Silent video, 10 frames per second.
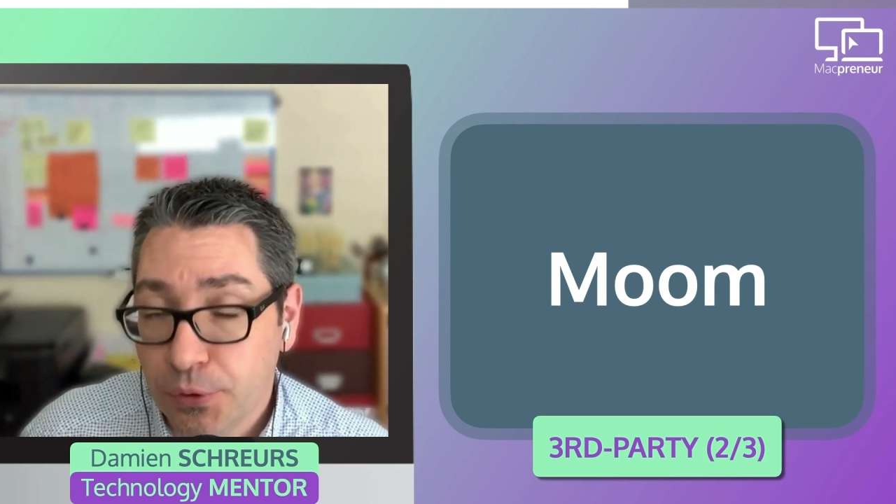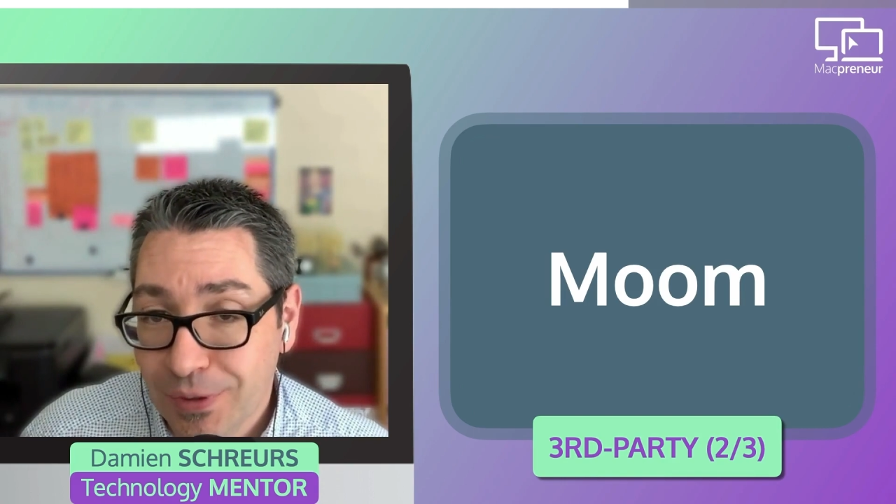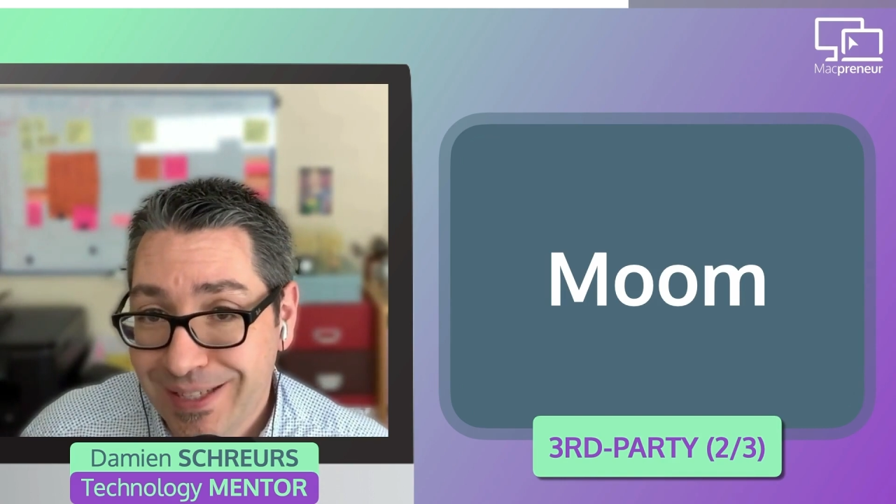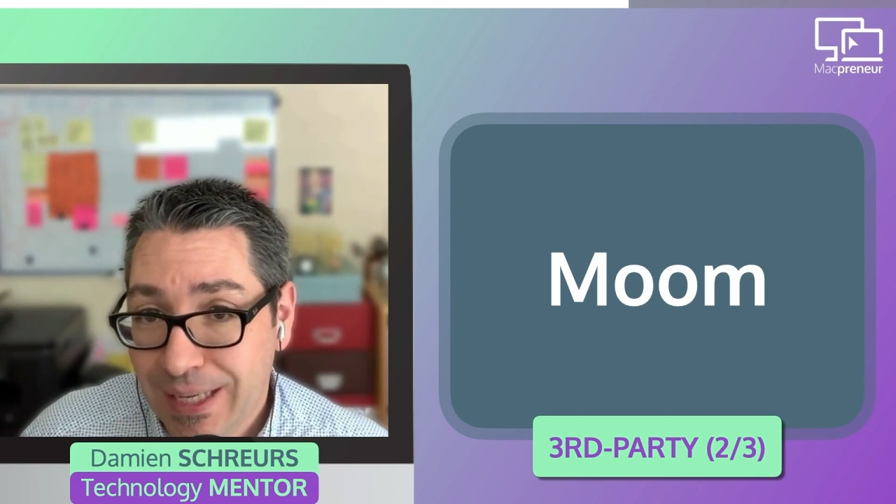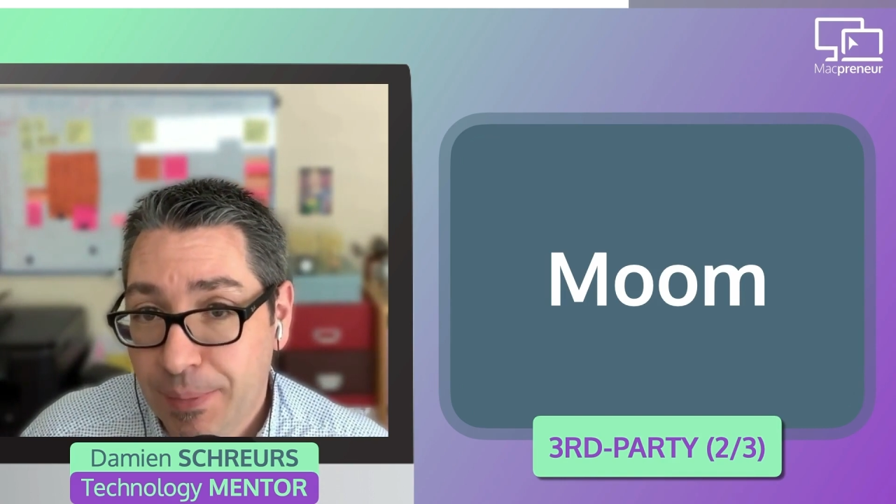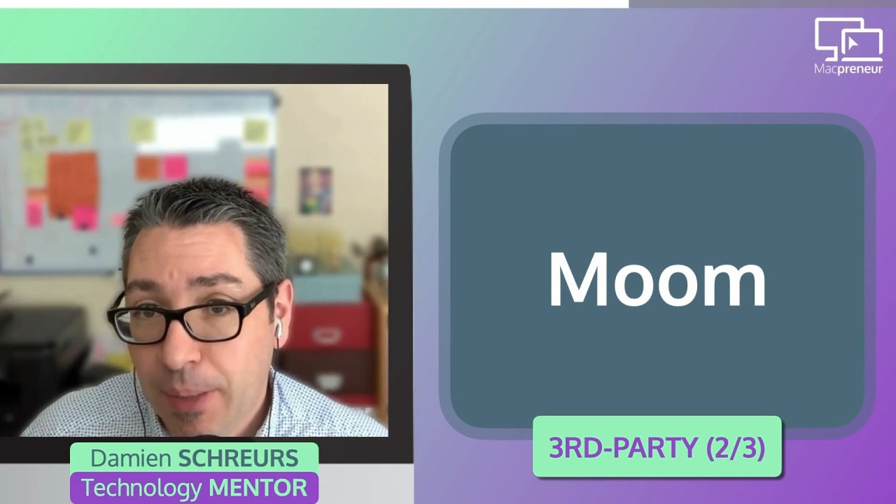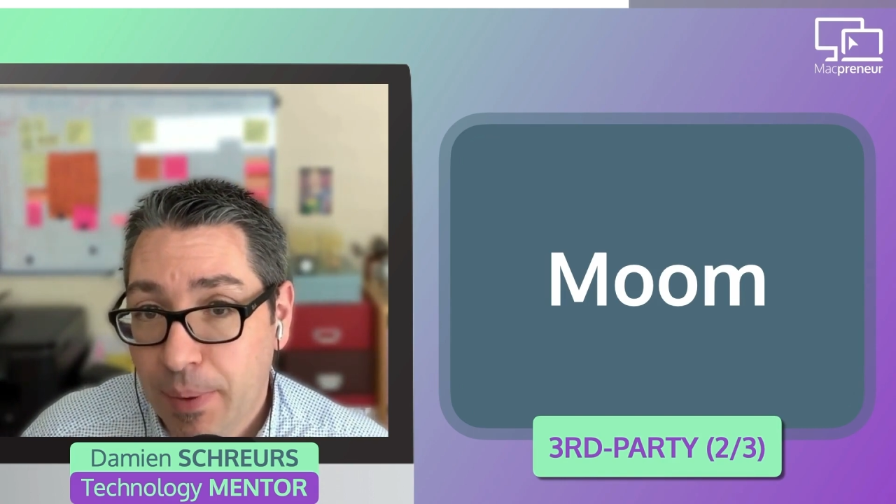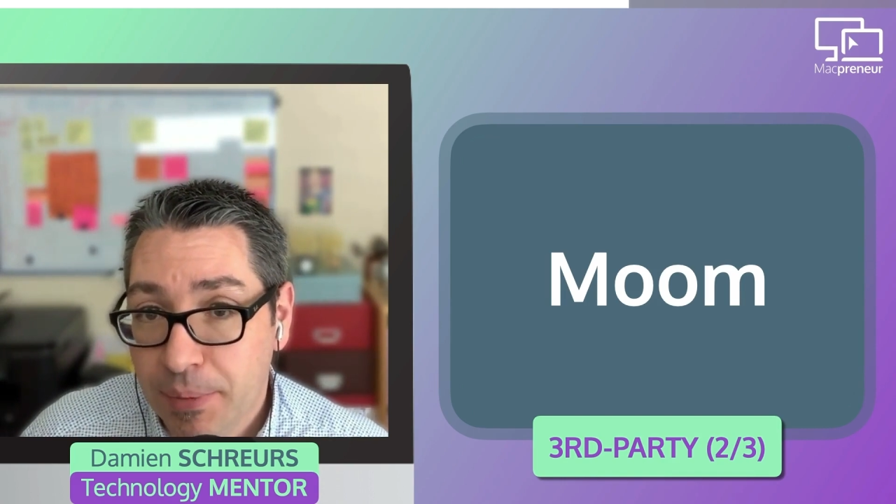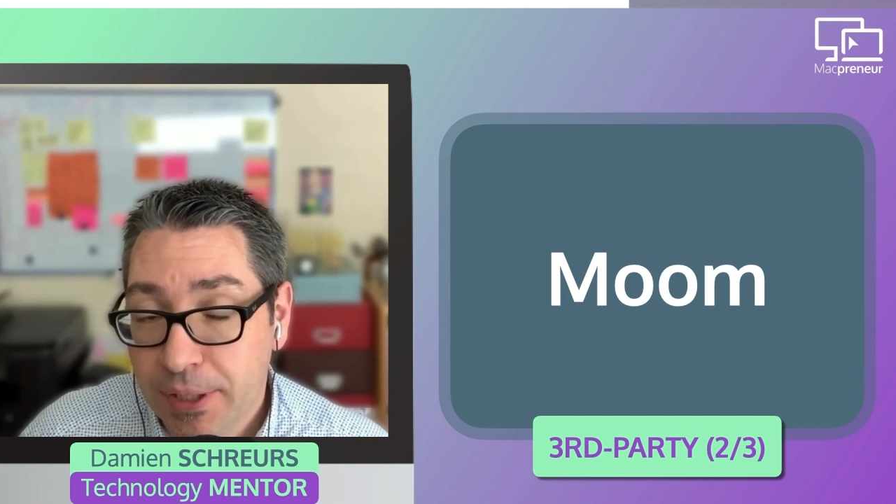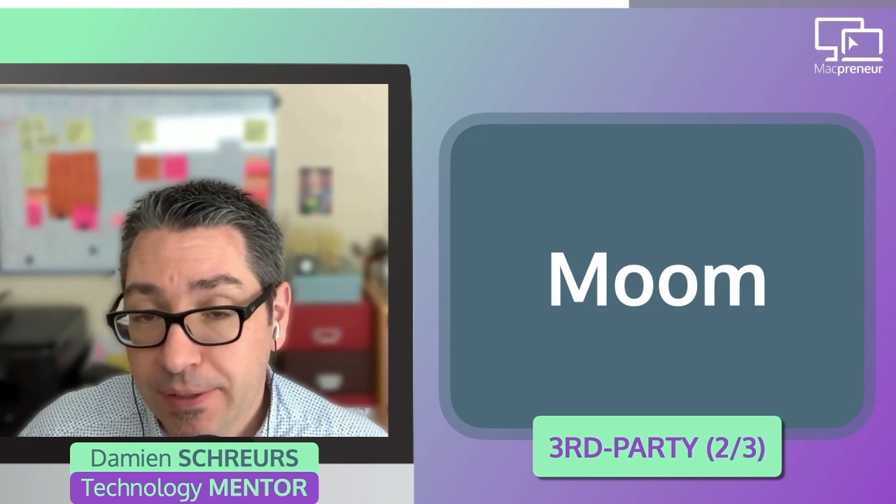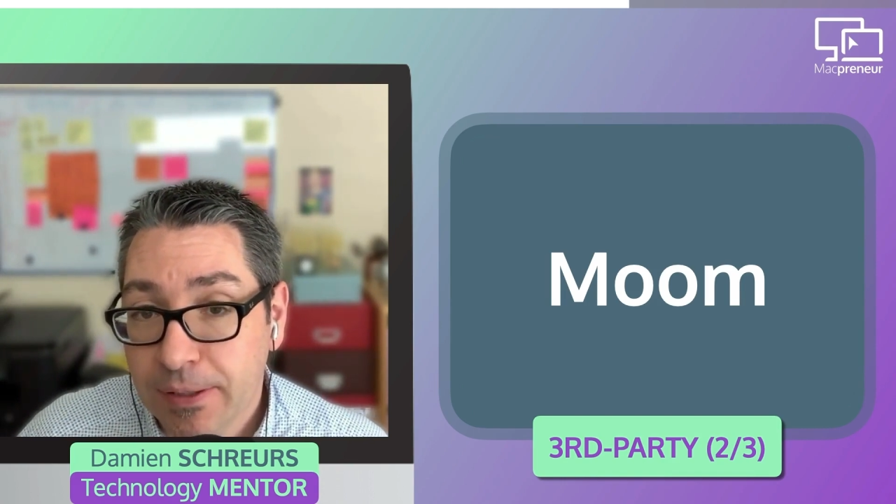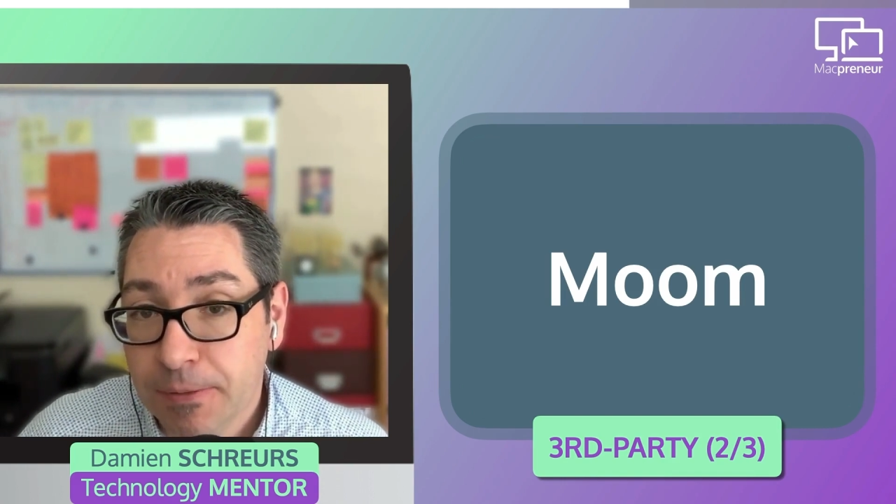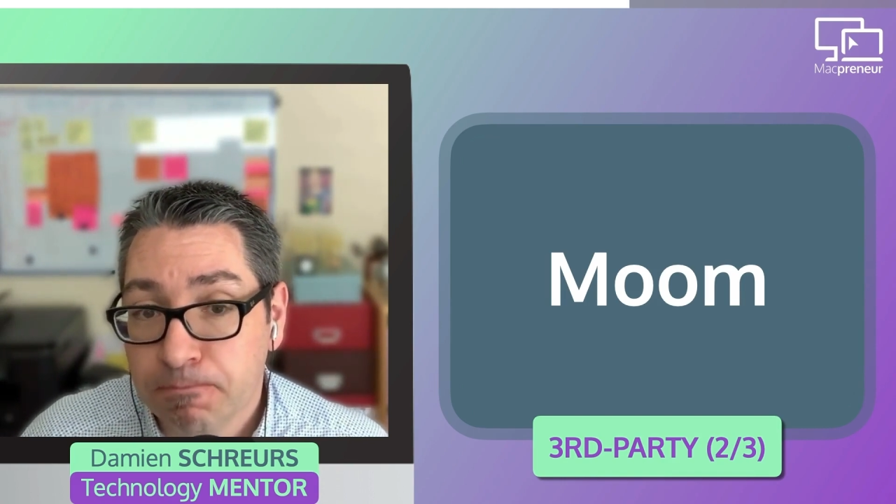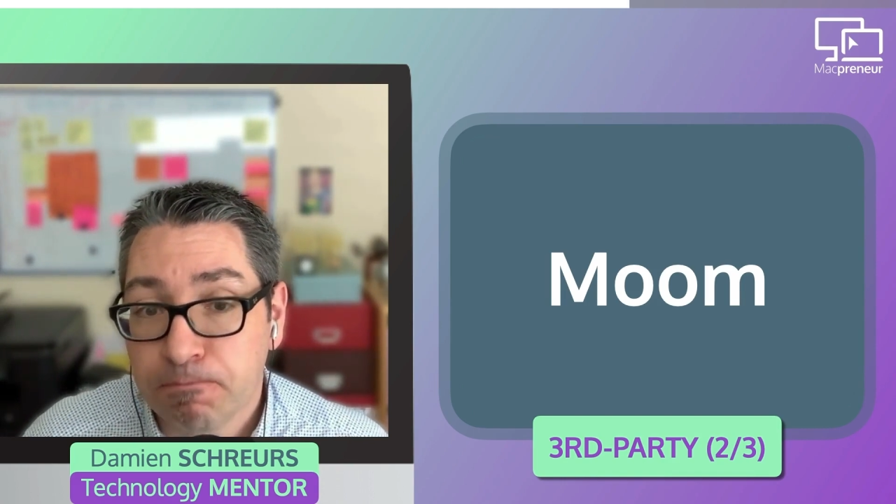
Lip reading: the same capability.